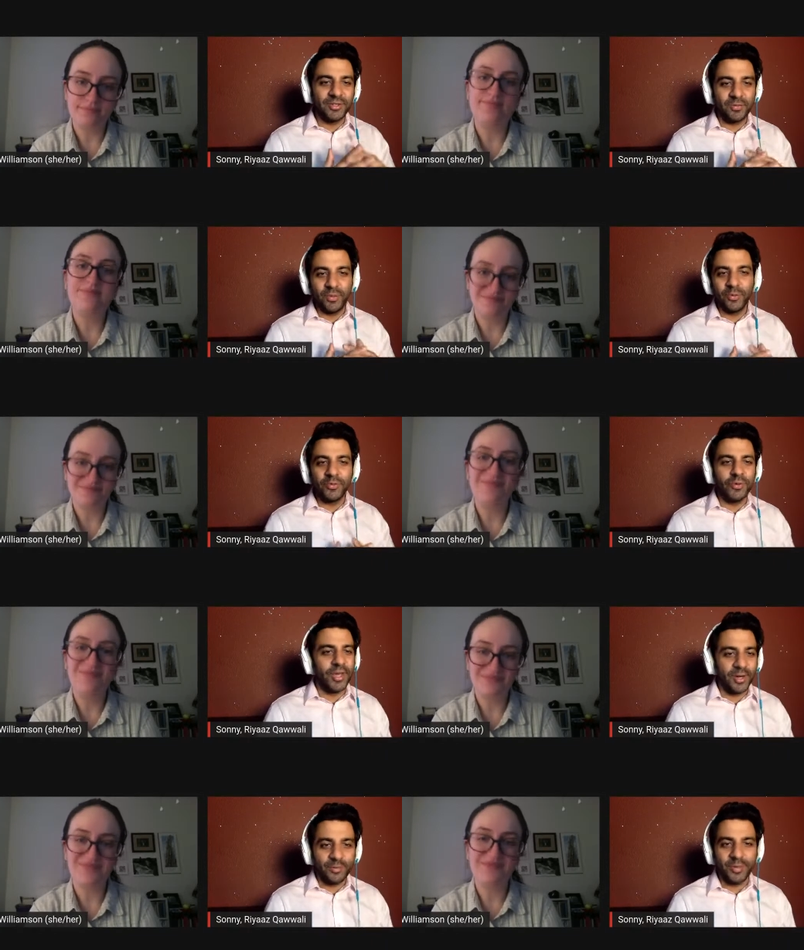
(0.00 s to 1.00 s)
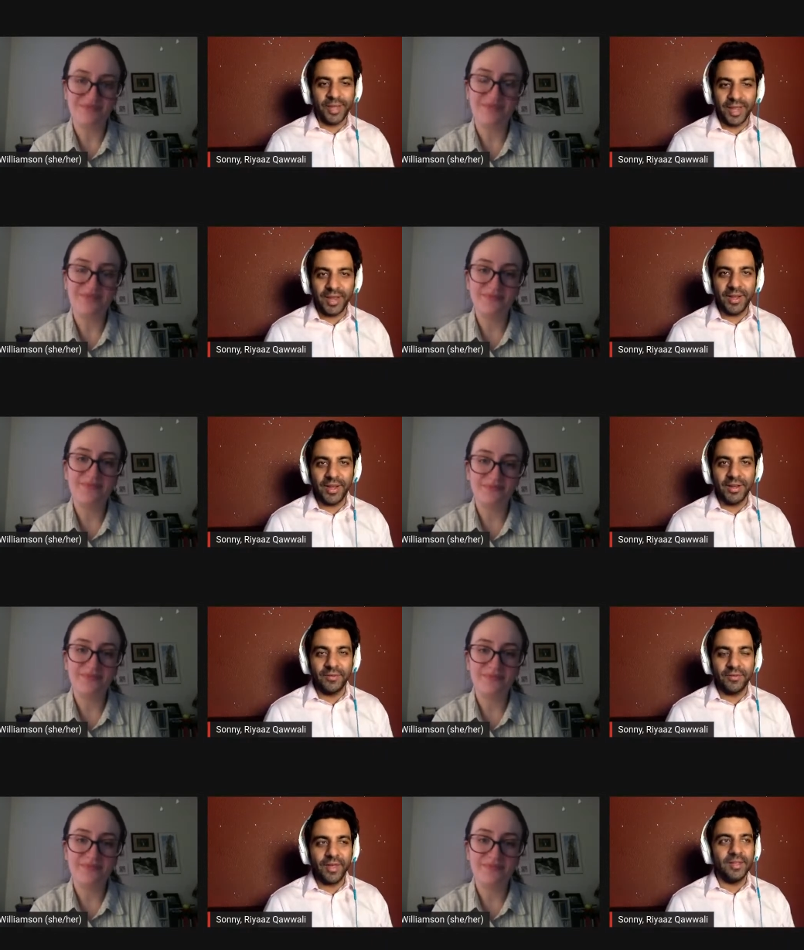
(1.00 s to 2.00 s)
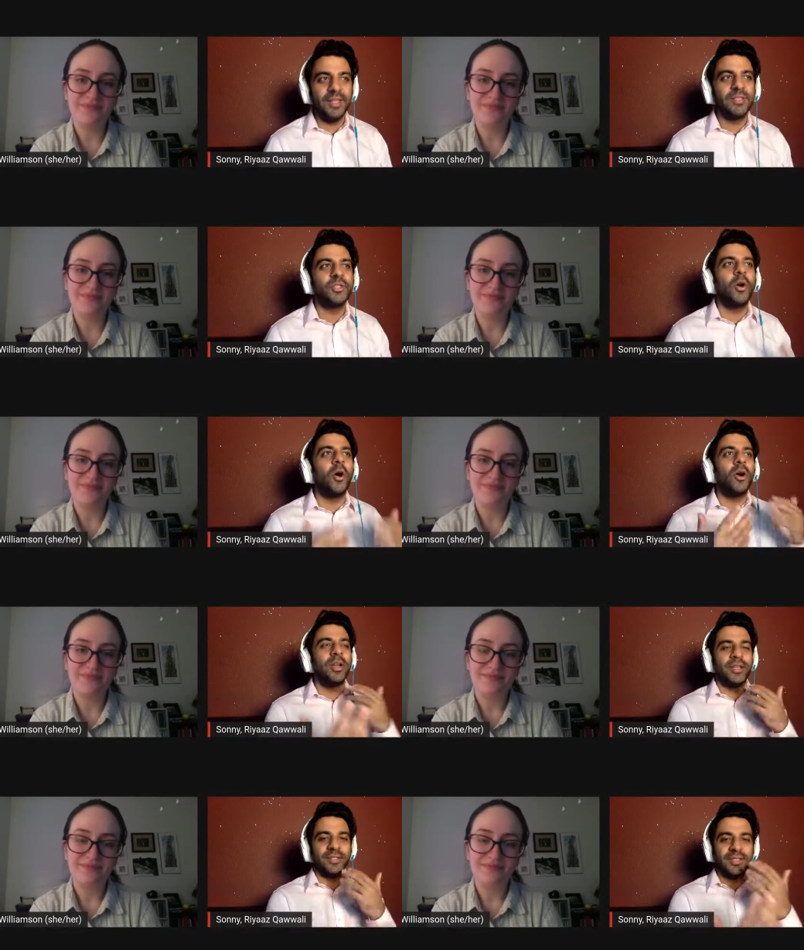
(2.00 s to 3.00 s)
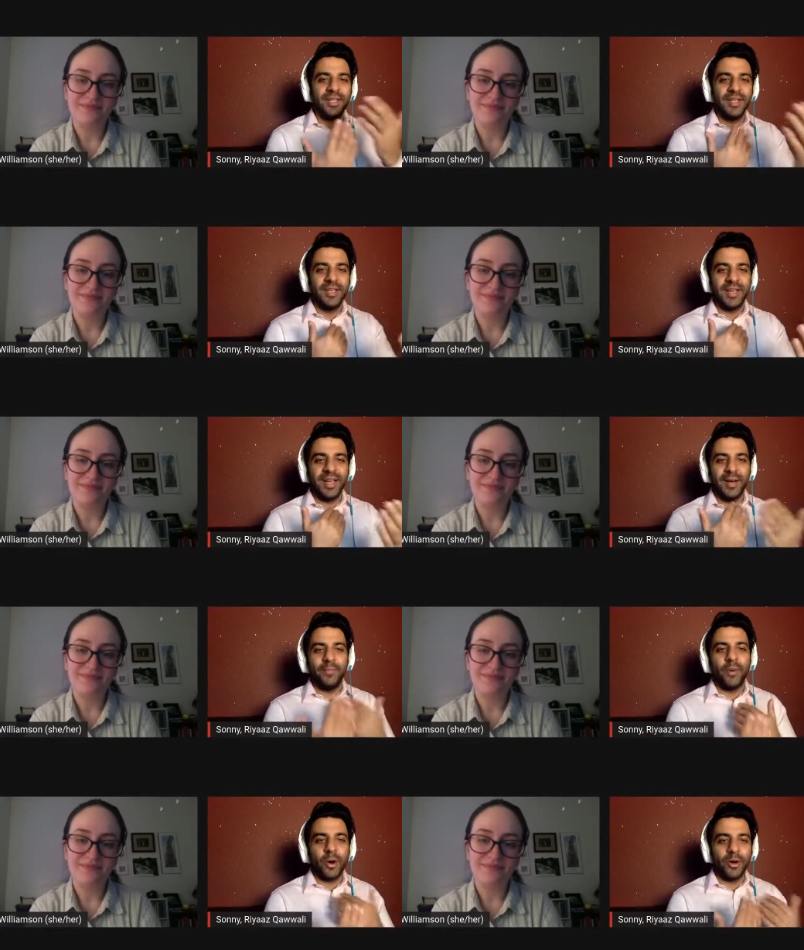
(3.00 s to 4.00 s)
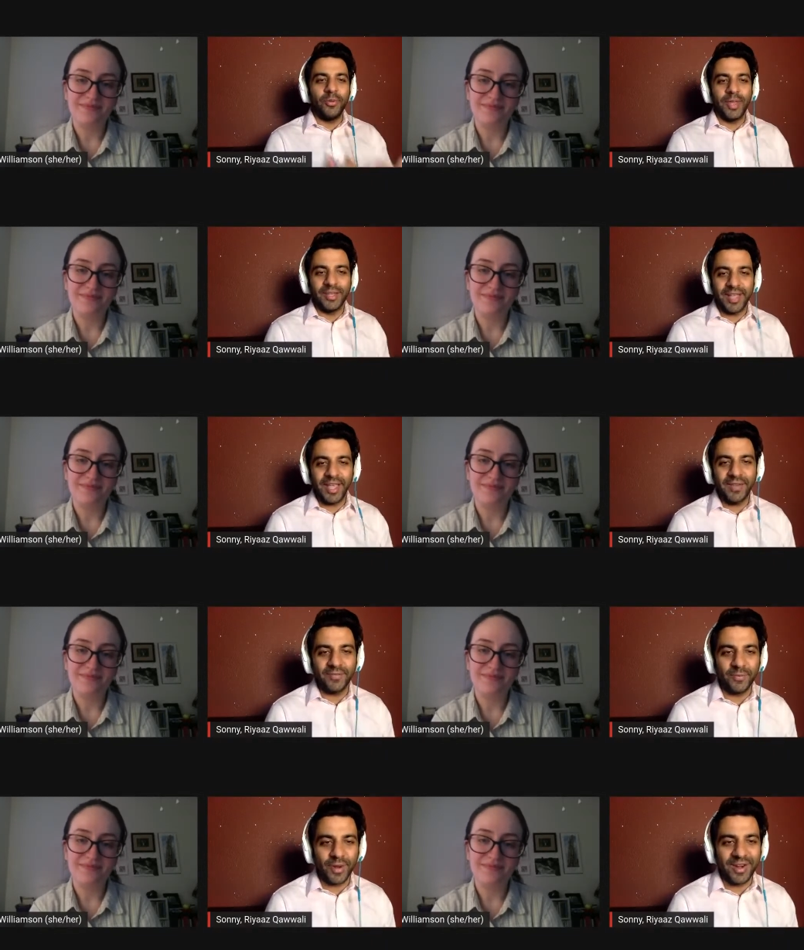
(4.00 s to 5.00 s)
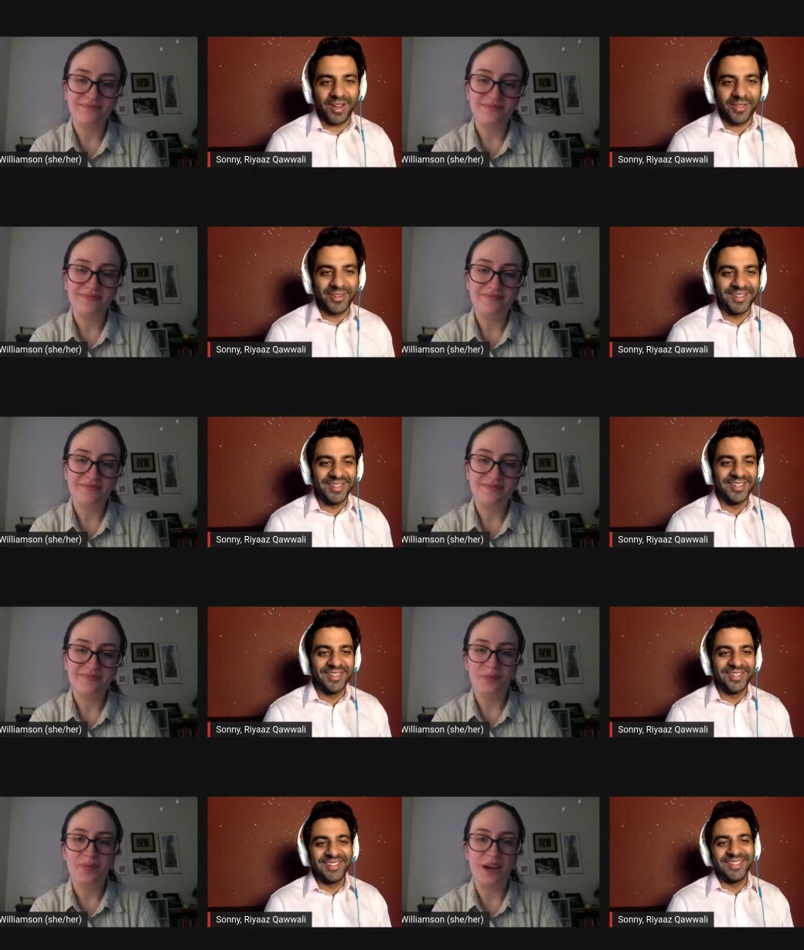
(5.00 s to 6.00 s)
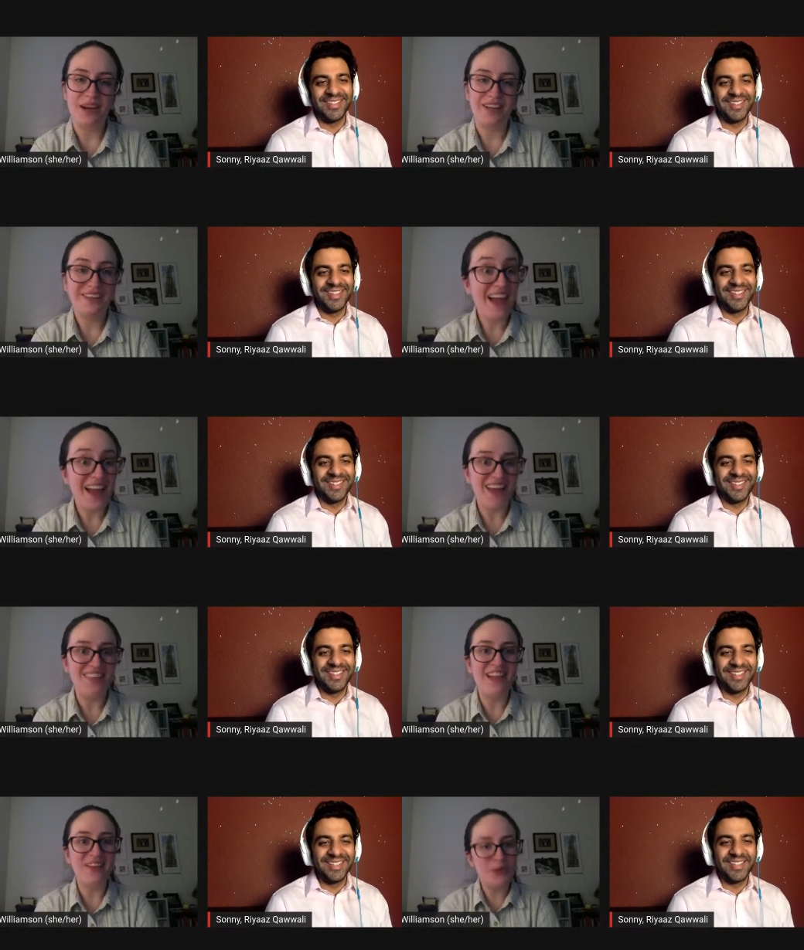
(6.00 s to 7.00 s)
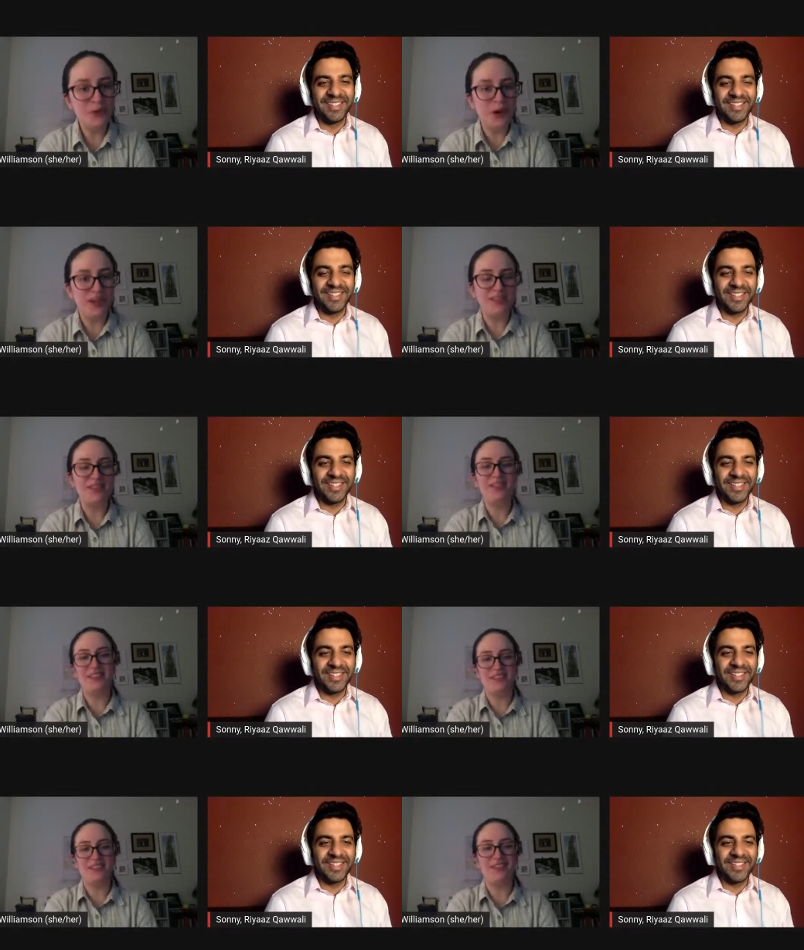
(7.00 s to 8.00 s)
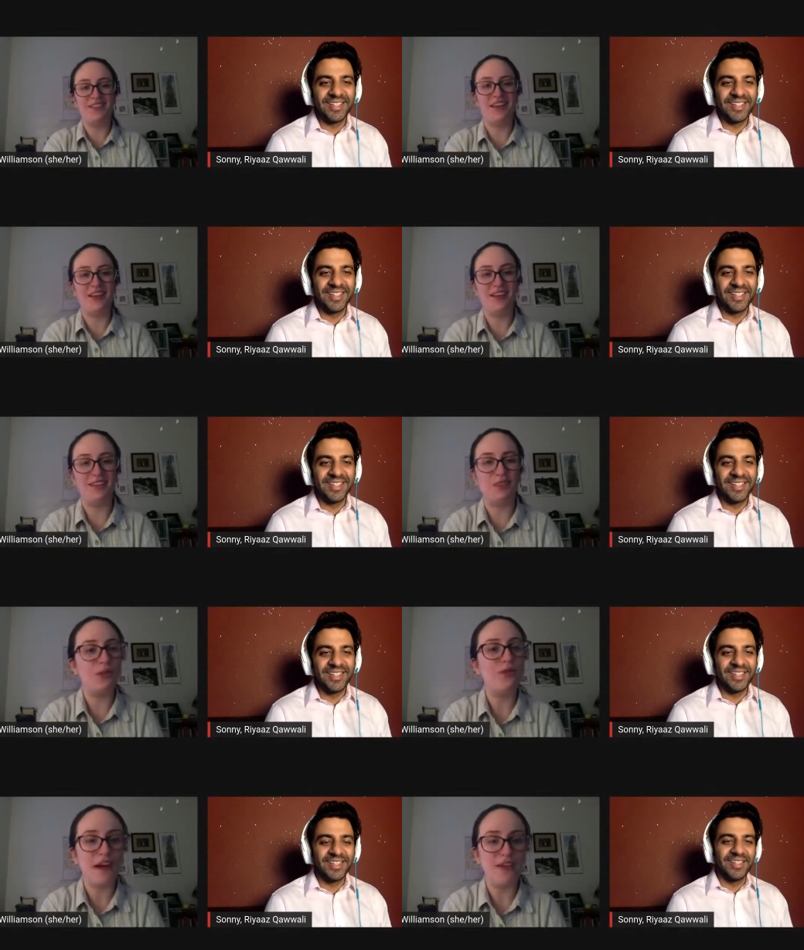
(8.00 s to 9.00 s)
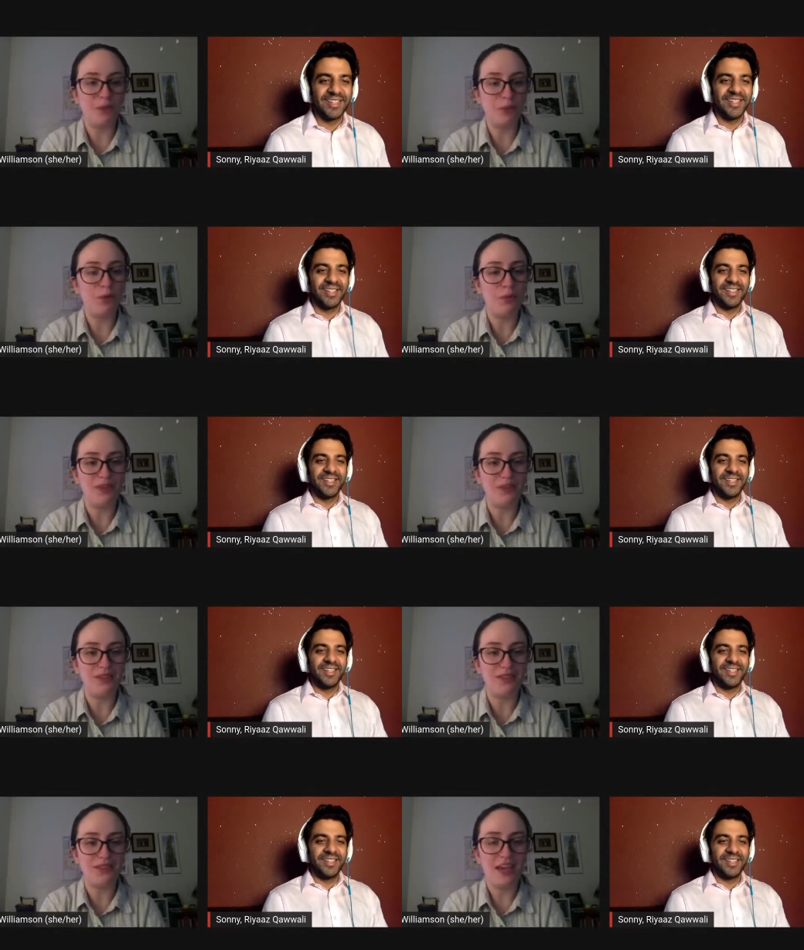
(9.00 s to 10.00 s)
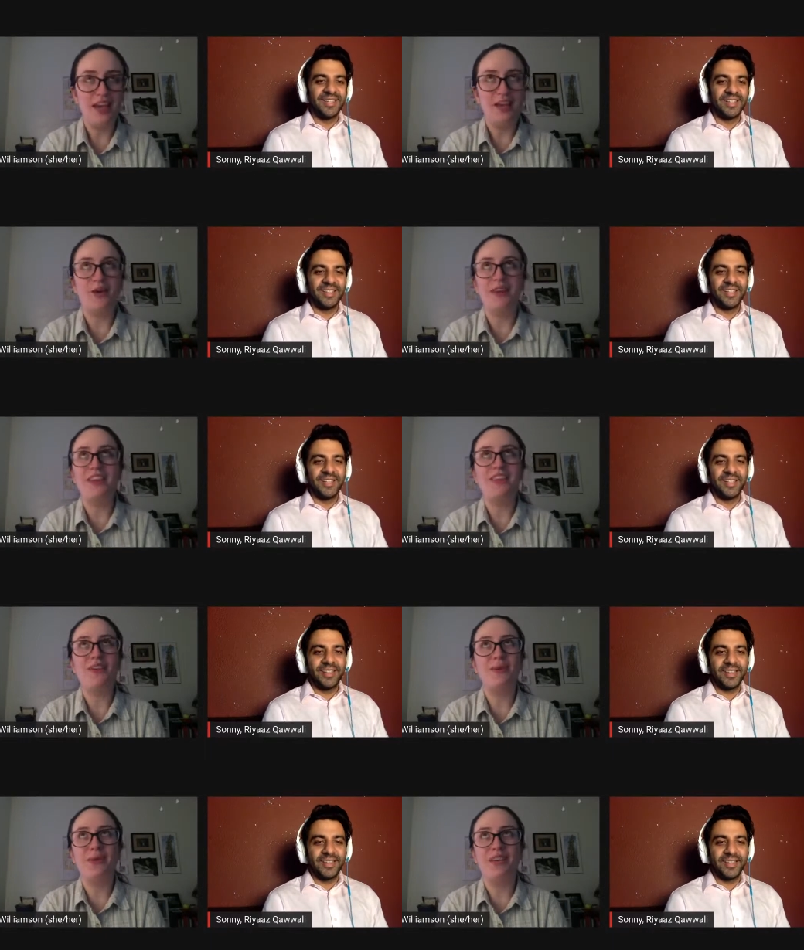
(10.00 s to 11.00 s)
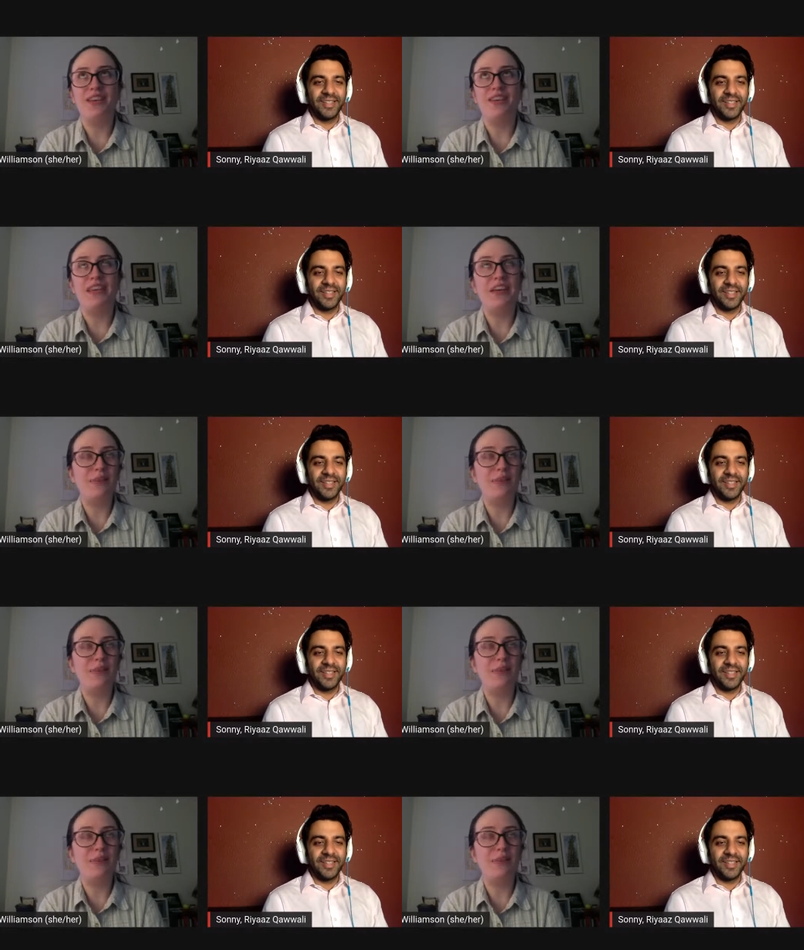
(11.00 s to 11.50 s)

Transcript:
Speaker 1: there's a beautiful interplay of at least artists uh, borrowing and taking from one another.
Speaker 2: Right. Yeah, and that nuance is uh, is so valuable because you know I think that we think